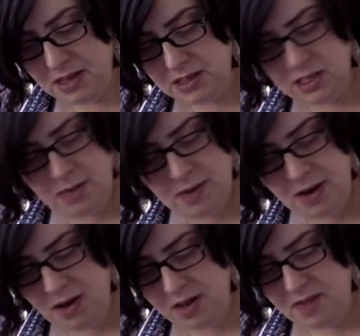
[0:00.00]

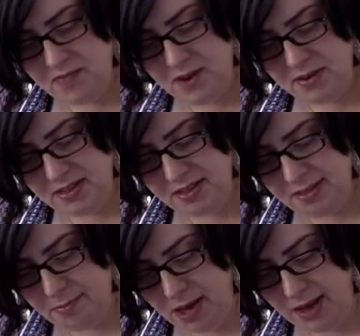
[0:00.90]
Gemini, you're very
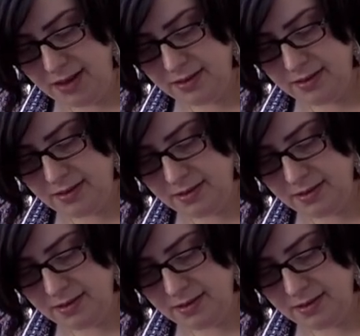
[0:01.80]
smart.